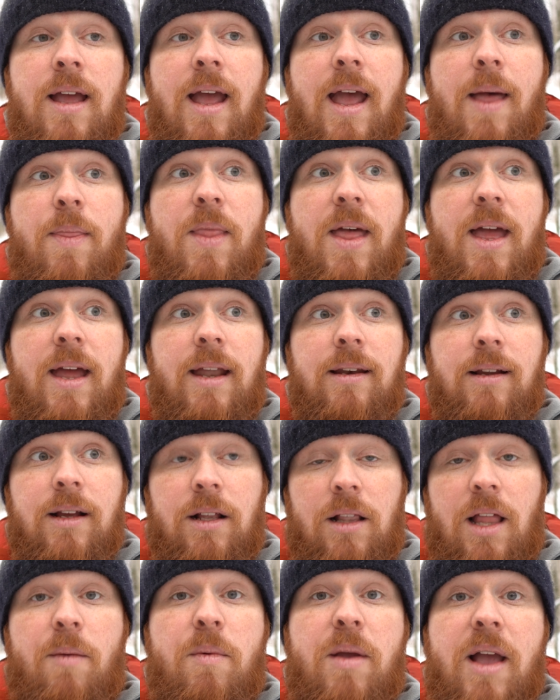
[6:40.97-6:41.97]
and then
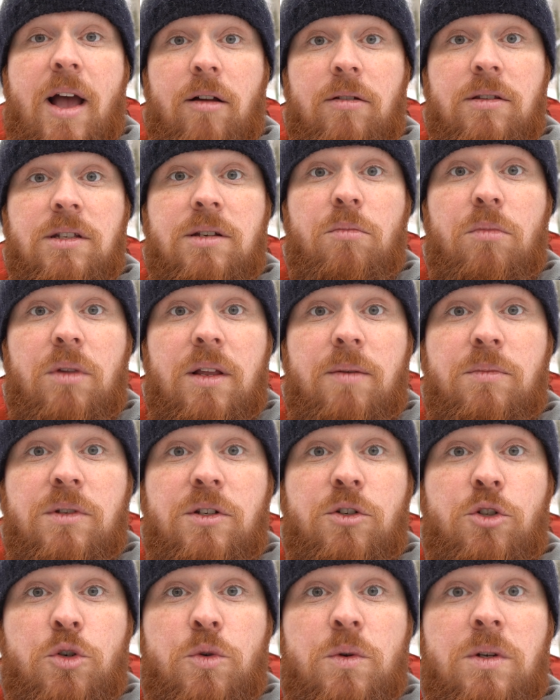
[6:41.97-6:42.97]
climbing out on some limbs
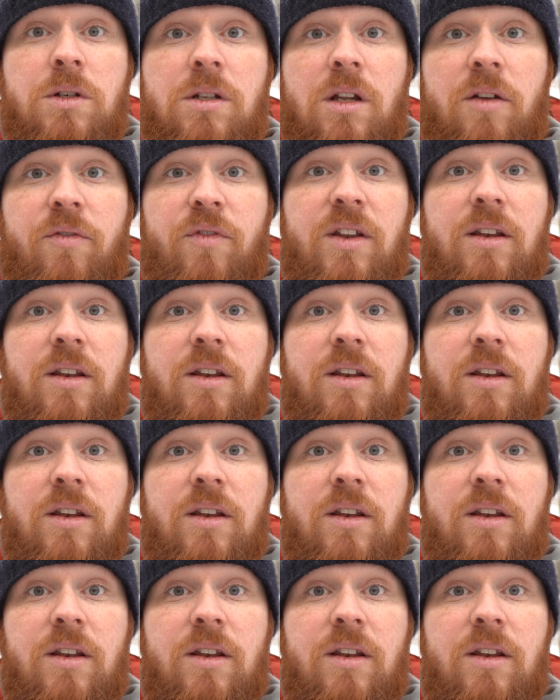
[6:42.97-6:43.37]
and chewing stuff.